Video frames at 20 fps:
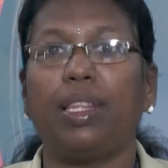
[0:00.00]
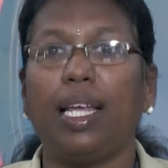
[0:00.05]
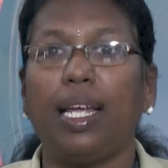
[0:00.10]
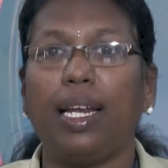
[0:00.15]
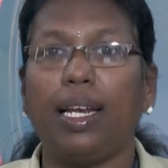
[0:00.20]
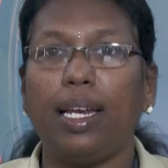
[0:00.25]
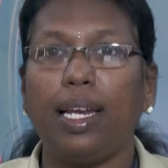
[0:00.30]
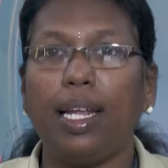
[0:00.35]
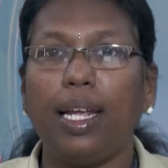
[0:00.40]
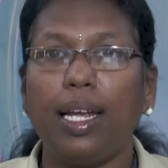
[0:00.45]

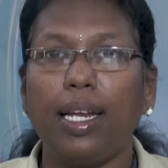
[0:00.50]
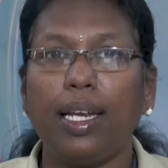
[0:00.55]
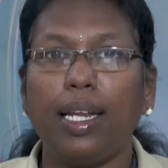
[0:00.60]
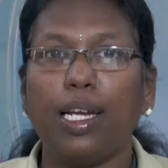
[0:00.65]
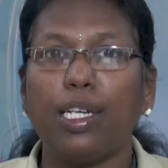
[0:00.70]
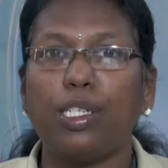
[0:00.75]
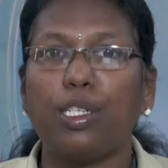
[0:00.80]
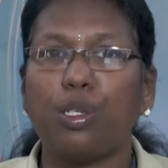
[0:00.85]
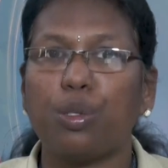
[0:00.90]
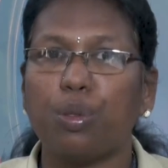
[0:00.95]
they
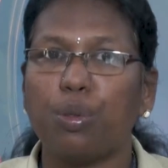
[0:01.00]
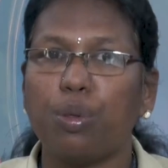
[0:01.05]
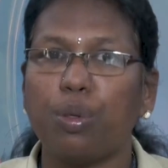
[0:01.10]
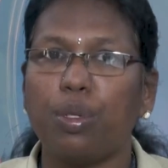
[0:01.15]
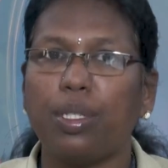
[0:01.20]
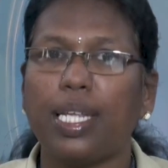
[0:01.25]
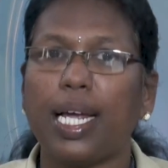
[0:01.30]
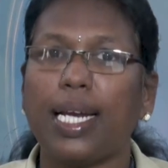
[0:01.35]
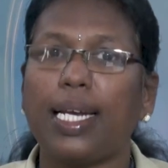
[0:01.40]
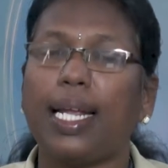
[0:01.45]
need a
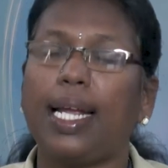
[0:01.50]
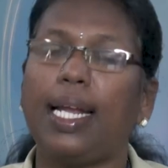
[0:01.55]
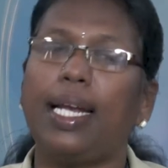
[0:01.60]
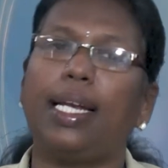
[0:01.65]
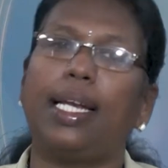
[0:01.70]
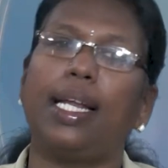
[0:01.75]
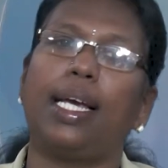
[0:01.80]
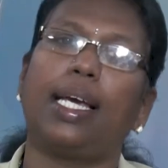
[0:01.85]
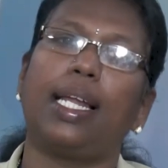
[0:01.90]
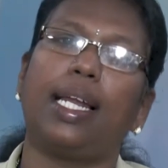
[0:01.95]
tool that
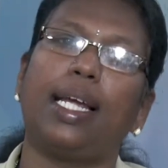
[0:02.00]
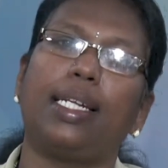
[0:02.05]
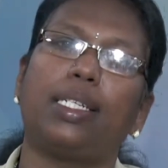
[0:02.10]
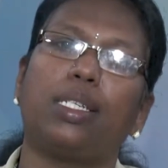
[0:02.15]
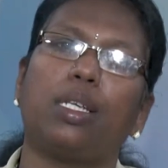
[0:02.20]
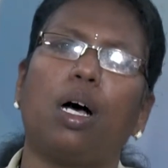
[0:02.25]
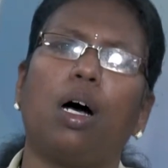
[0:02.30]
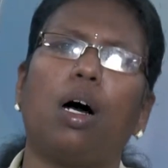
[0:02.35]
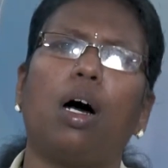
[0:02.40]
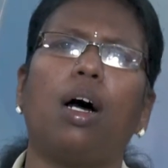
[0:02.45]

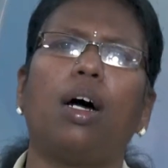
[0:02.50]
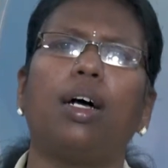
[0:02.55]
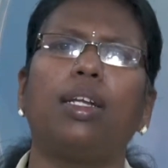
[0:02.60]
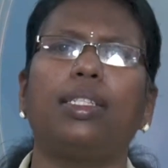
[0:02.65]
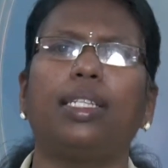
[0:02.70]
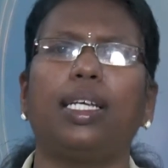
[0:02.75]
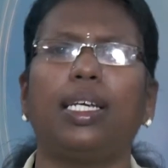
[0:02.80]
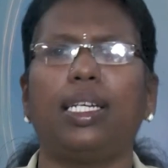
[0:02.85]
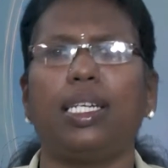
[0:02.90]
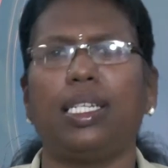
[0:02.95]
integrates
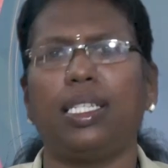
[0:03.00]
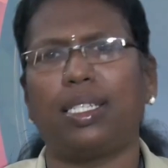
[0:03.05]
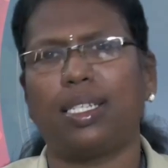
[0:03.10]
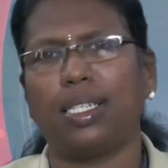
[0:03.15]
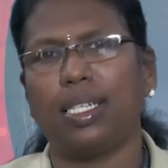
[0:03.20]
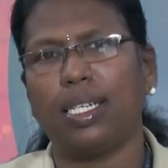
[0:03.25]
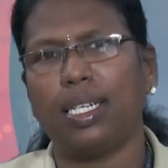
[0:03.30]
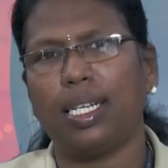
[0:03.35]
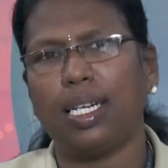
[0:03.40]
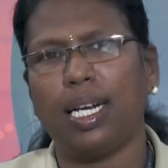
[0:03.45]
all their
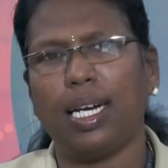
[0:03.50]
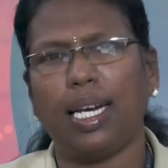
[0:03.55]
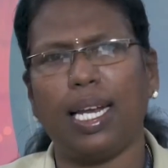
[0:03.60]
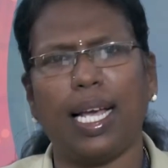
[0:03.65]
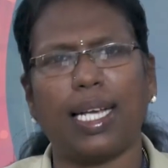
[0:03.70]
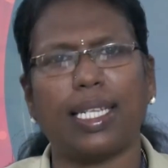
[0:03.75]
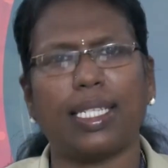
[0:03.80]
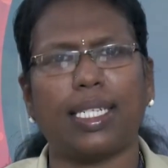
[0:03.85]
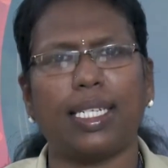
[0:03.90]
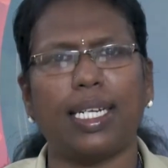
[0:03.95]
internal and
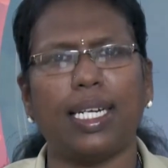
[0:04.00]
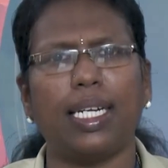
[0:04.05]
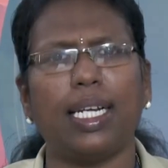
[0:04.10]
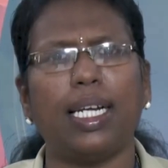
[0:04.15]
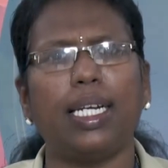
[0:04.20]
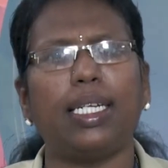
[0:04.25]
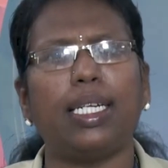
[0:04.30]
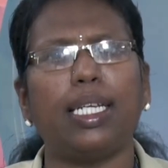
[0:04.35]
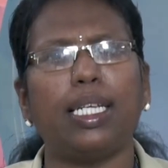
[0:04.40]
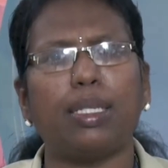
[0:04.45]

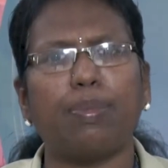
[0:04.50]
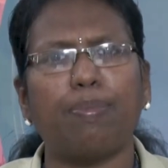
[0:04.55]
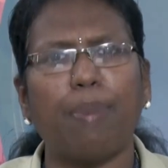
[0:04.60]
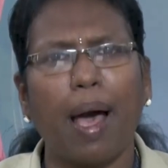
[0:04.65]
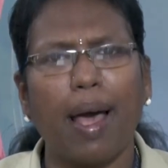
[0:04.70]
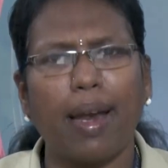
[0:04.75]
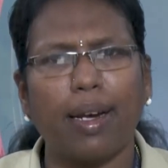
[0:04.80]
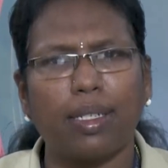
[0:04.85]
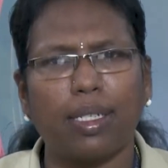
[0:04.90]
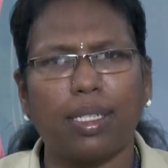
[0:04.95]
external
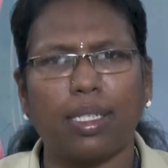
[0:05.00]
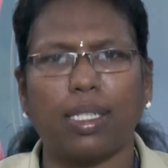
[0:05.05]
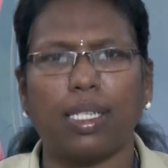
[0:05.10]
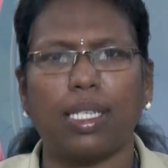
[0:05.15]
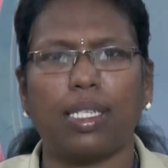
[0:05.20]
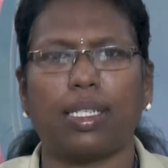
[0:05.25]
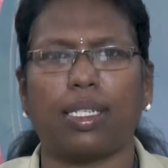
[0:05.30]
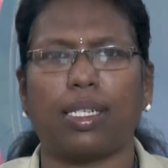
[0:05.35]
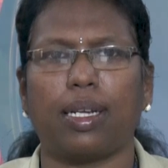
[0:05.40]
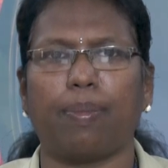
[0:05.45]
disparate
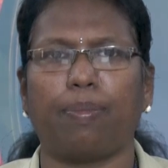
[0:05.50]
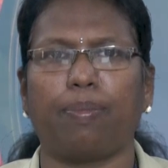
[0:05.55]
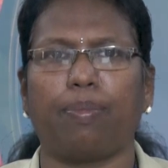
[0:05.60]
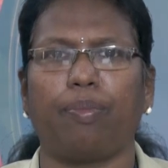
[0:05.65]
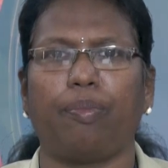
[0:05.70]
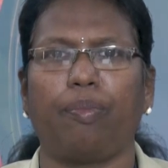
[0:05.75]
systems.